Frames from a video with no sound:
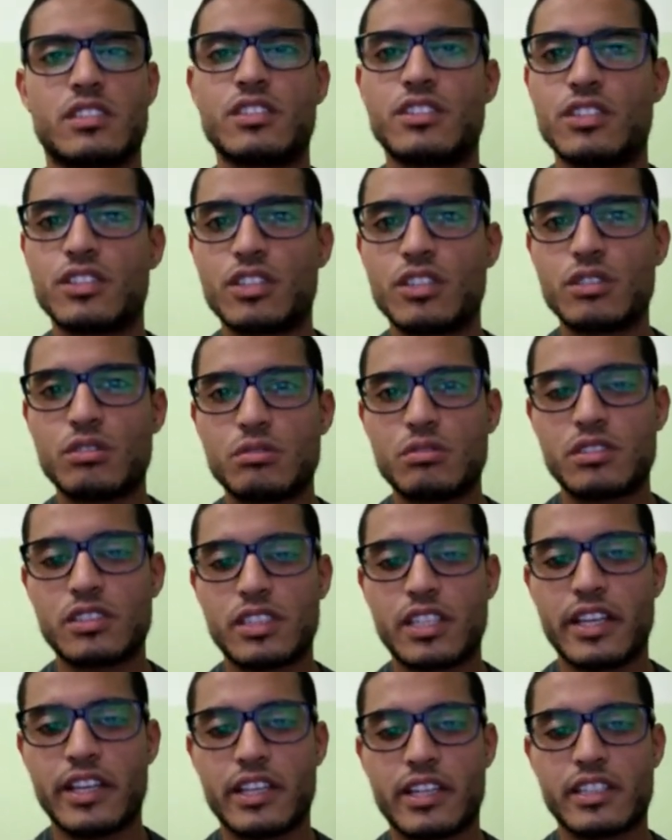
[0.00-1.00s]

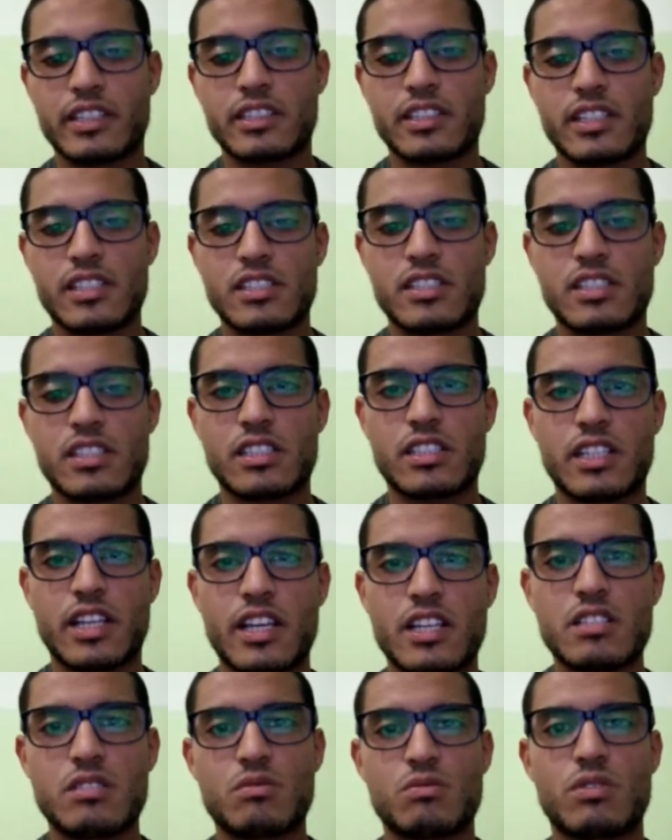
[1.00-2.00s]
note-taking testing
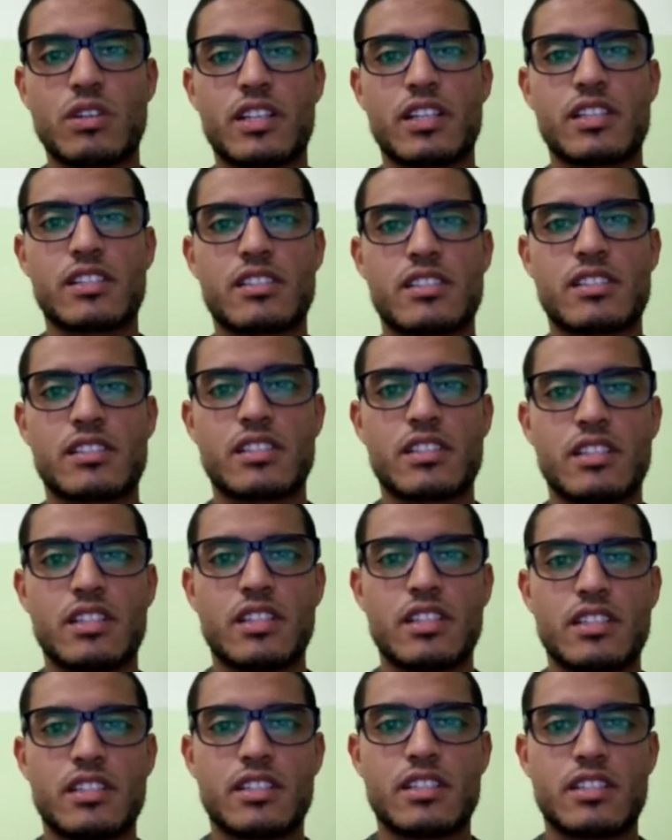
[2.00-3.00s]
as well as
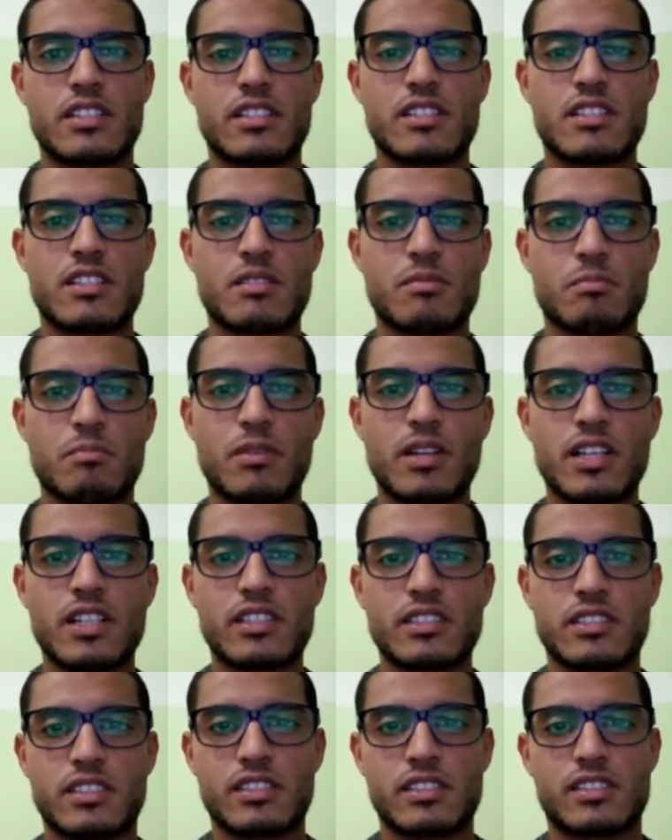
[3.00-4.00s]

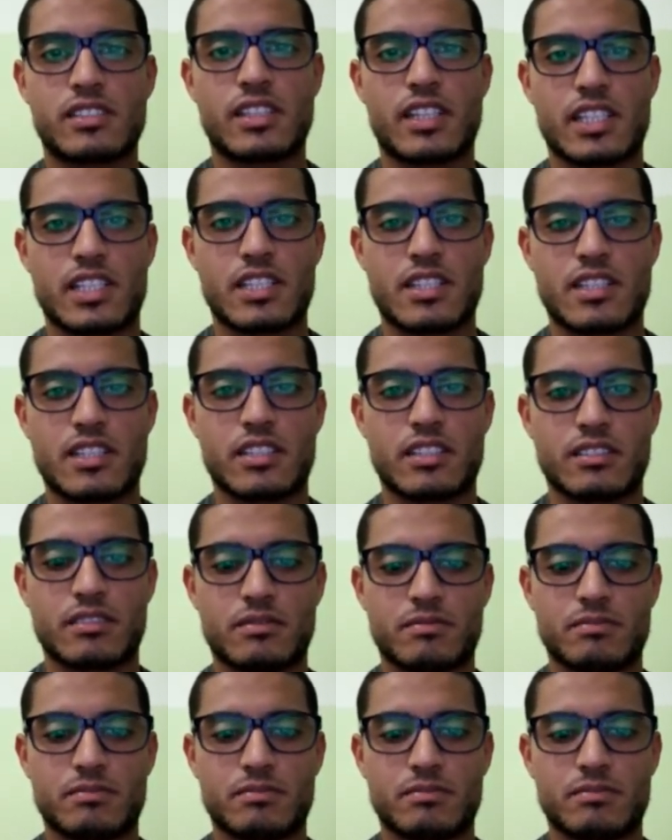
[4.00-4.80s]
smartness testing.